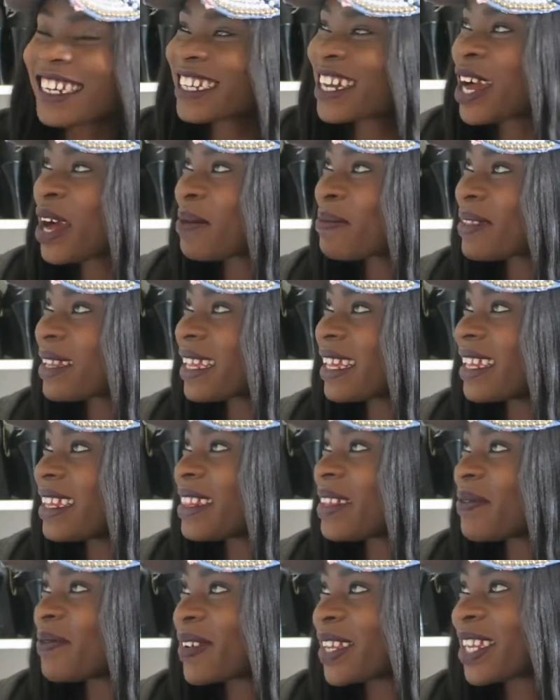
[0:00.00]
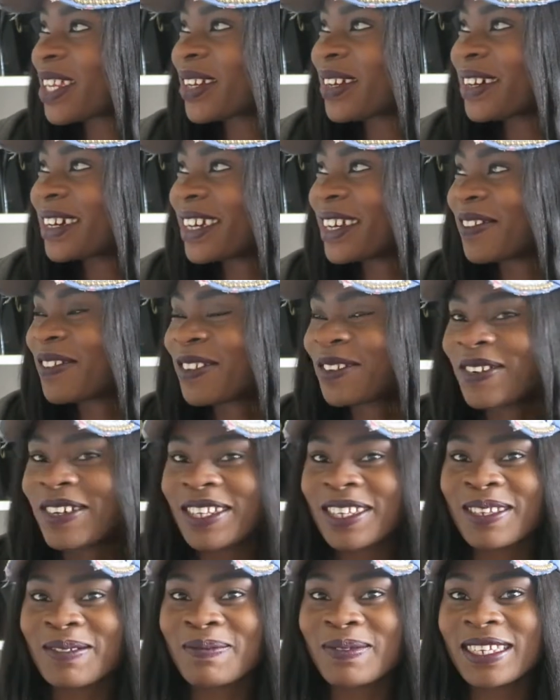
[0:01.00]
come in the video if you
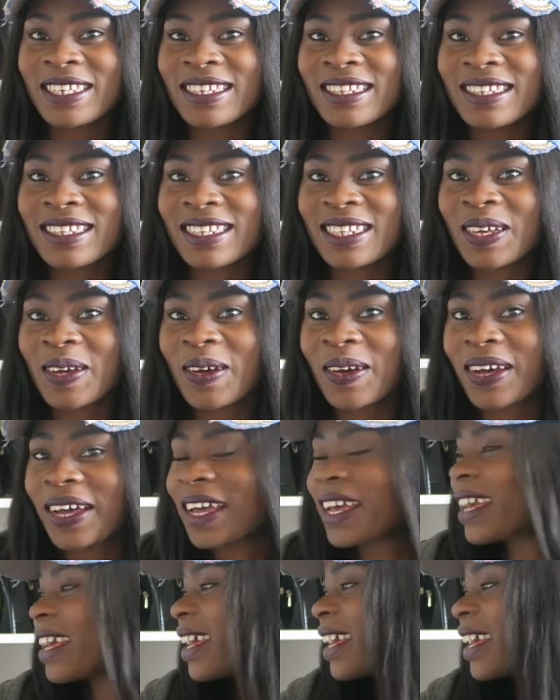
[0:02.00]
want to be so.